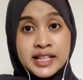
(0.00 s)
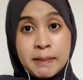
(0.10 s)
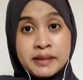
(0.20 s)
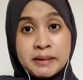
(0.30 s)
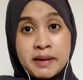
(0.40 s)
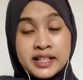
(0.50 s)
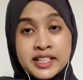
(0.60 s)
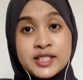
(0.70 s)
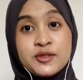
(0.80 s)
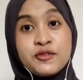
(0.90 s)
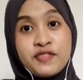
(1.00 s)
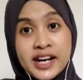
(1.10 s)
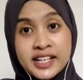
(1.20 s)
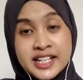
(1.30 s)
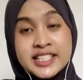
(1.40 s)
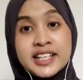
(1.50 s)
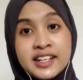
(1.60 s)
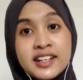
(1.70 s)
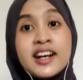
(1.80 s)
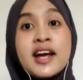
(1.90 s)
capital market to finance
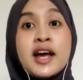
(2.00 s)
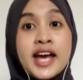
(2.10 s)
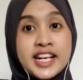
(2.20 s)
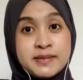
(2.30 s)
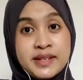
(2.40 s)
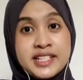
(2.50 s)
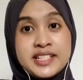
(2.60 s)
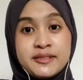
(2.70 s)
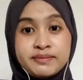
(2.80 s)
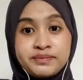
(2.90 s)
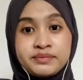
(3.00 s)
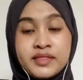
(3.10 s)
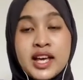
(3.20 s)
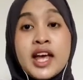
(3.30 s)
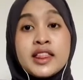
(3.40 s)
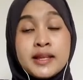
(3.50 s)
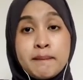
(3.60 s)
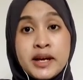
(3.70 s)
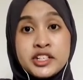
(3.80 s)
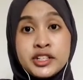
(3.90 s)
her expenditure. The
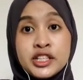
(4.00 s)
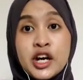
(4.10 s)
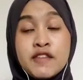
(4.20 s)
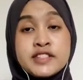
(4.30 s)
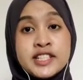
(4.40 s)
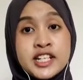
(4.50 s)
maturity of such